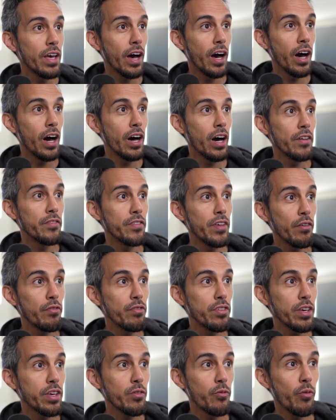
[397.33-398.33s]

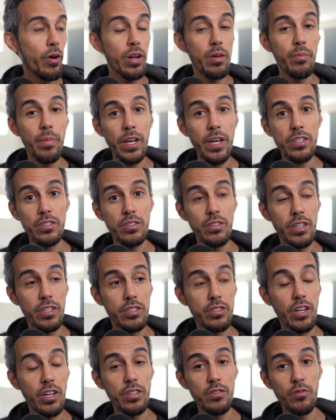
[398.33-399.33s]
Definitely want to make sure that
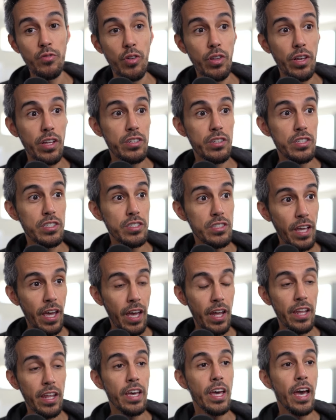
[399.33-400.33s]
you guys fully
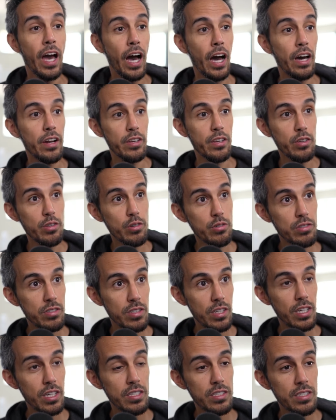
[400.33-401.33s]
understand how to use
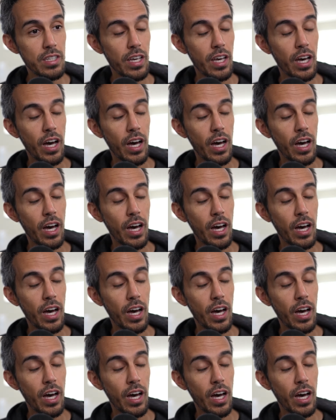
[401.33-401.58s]
this